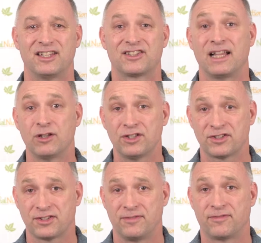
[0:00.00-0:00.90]

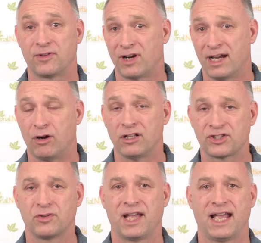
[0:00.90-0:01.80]
Salus Flora
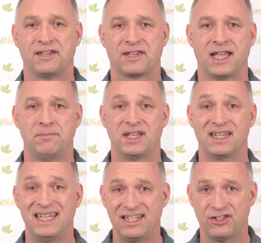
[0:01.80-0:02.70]
also has a
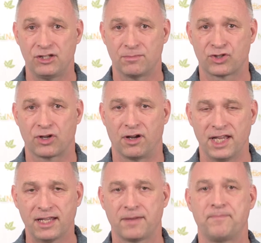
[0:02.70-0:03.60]
magnesium
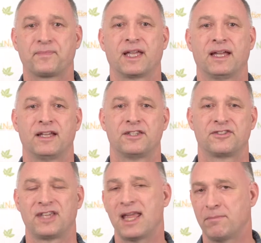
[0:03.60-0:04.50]
tonic,
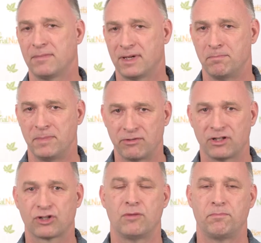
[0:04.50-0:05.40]
same
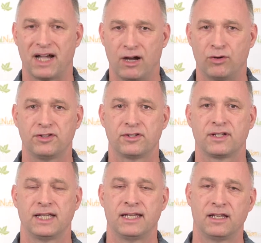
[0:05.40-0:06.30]
mineral compound
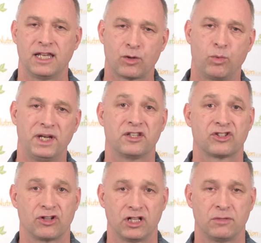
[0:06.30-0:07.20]
in a liquid
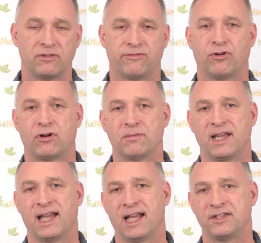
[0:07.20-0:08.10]
soluble form
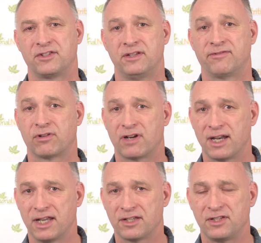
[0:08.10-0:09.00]
as the
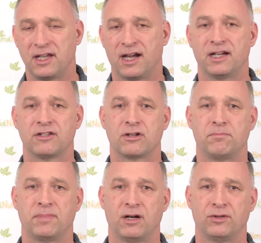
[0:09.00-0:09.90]
Floradix, the iron
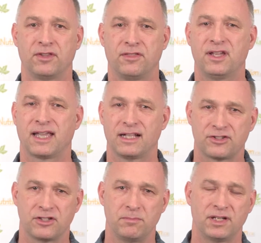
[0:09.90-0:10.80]
compound, the
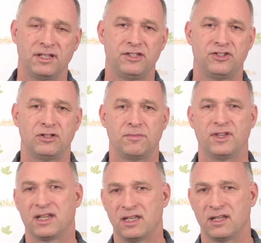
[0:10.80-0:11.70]
calcium magnesium, the
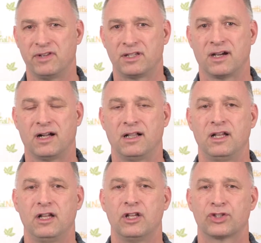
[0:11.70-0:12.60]
Kinder Vital.
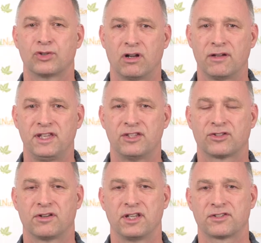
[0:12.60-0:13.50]
So all of these
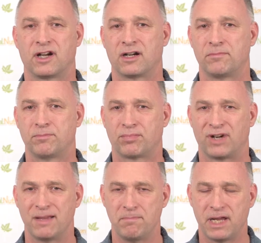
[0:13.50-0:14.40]
tonics are
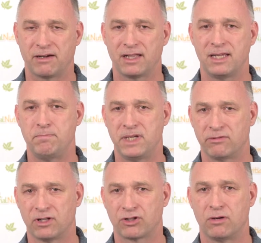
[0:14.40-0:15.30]
primarily
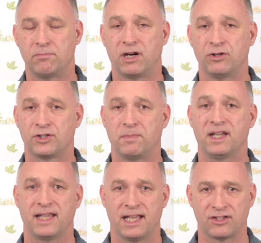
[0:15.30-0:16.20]
mineral compounds,
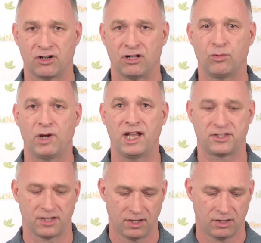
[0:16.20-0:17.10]
but as
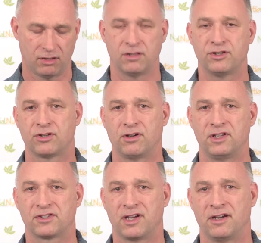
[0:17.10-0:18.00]
always, all the
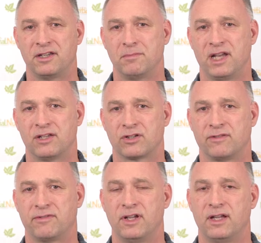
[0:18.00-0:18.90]
tonics are in a base
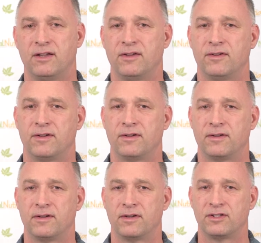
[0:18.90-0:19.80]
of
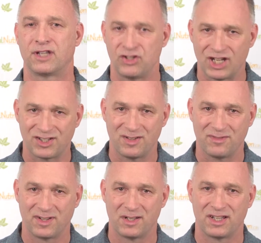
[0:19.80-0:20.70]

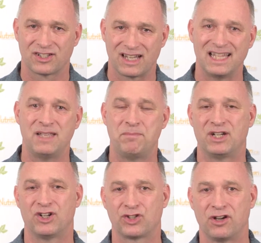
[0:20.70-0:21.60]
digestive, slightly
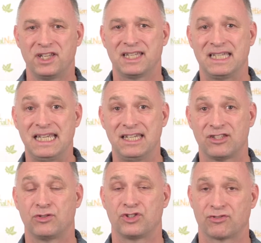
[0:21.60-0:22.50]
bitter tonic teas
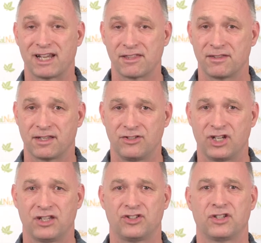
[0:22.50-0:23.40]
to strengthen
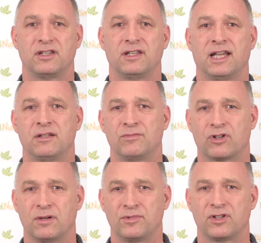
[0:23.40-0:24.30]
digestion and
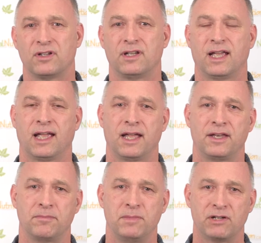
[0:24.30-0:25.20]
absorption
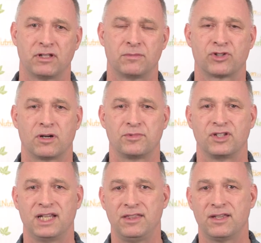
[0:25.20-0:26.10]
and mineral
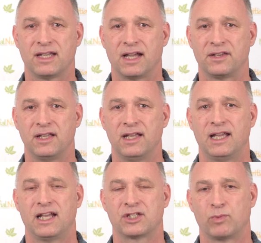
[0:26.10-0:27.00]
absorption in the gut,
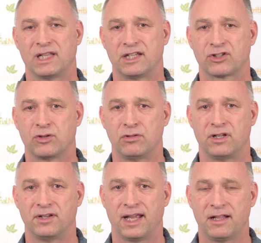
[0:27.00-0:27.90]
as well as
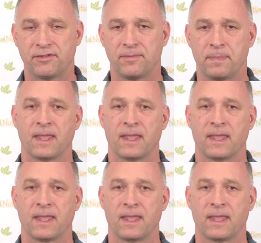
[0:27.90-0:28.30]
colon health,